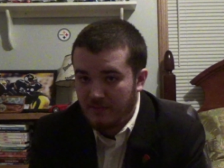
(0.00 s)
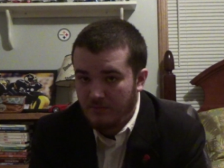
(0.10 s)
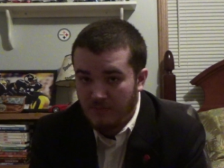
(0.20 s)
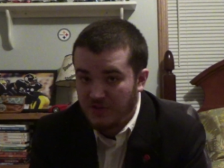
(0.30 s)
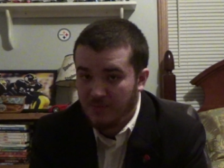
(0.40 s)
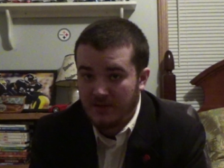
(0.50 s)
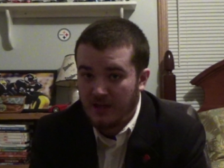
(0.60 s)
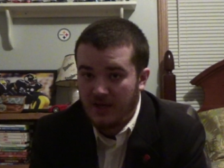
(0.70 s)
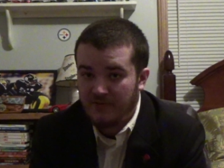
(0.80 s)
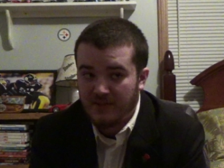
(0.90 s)
Most of my
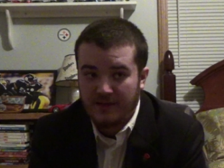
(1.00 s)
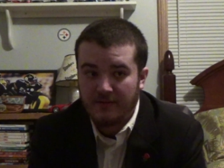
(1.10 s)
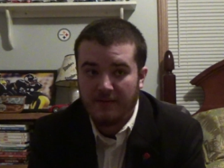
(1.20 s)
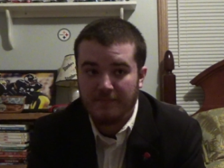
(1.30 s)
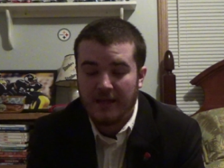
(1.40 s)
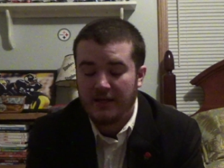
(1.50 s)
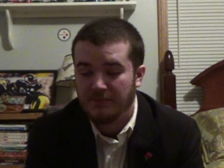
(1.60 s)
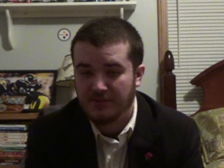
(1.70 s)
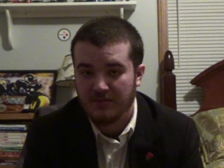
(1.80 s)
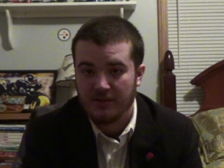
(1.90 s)
life, like
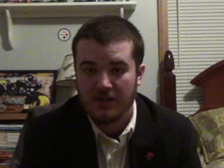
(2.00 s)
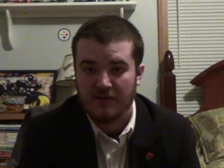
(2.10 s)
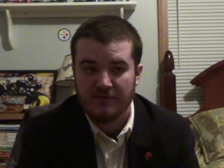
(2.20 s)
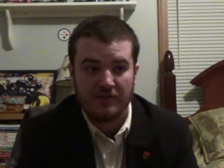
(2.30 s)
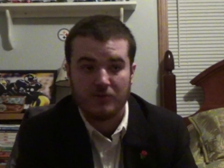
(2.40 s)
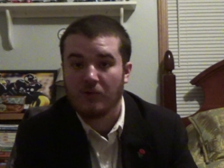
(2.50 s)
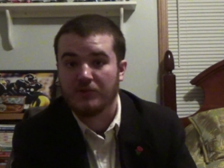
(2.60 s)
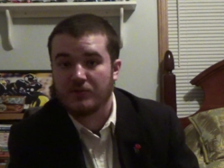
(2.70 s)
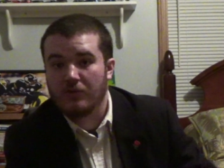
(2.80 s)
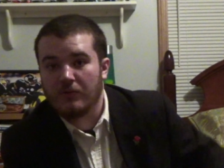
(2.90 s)
90% of my life, I was going to
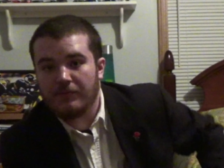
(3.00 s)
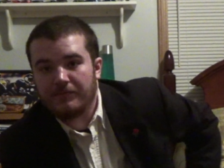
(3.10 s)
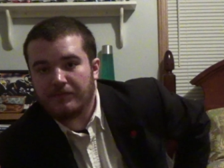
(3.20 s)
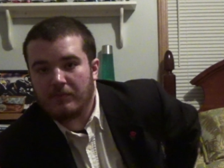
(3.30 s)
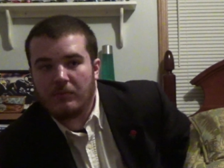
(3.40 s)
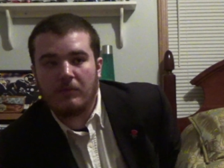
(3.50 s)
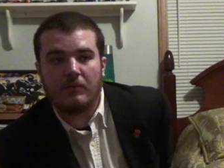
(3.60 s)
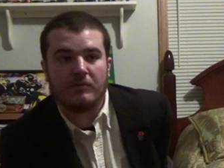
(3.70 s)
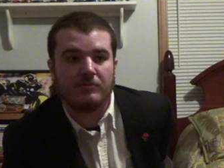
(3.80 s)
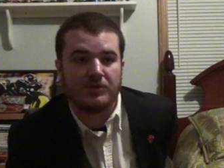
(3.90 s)
school.
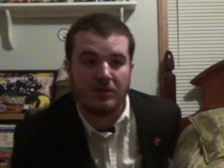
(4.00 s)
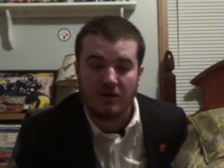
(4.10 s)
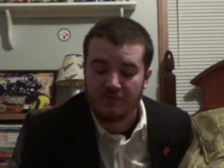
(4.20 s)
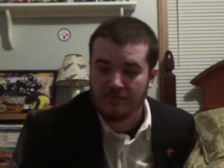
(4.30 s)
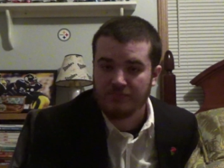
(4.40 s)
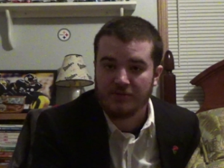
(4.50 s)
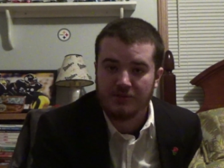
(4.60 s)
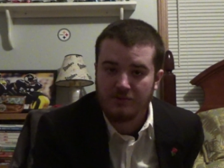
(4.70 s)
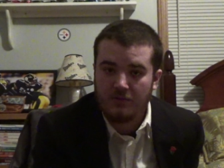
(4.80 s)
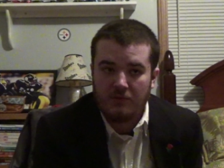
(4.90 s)
Started from
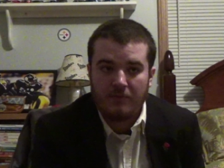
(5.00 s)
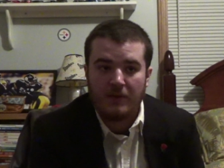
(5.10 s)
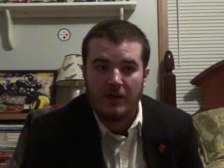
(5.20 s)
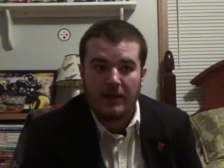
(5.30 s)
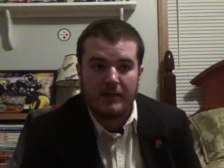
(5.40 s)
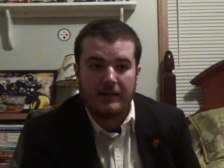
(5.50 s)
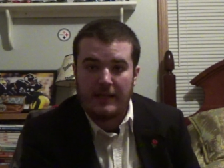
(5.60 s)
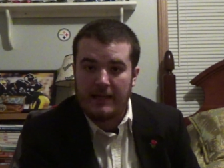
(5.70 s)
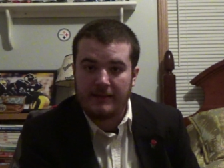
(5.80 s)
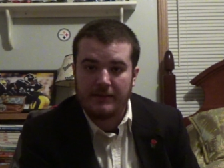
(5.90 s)
preschool and
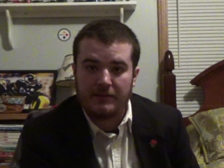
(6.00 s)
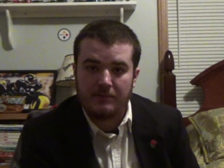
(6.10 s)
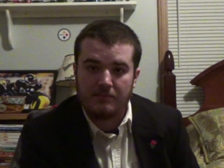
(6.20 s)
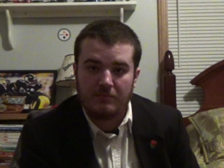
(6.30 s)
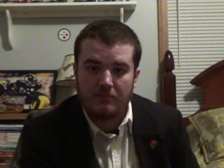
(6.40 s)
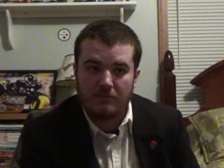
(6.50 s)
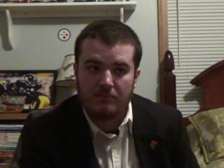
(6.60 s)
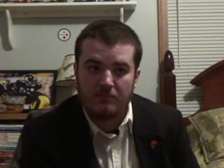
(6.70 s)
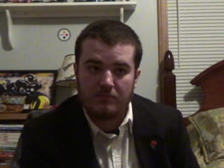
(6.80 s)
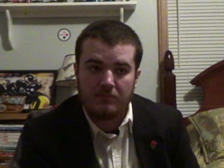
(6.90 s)
ended
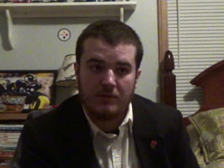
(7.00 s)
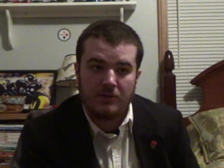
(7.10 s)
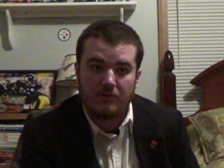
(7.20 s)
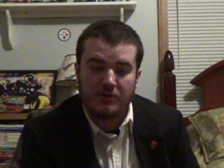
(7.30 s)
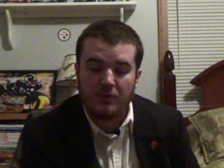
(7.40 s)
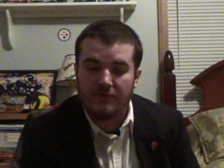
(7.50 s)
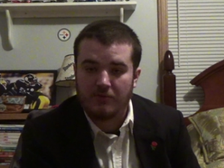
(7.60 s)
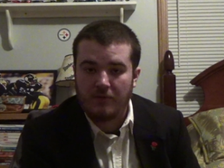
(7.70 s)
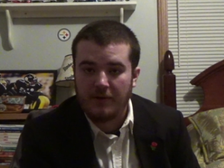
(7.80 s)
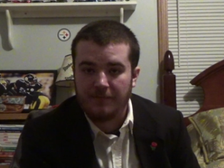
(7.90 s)
in your 12th
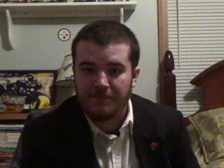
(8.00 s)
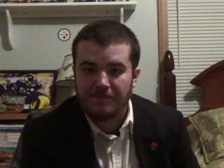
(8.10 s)
grade.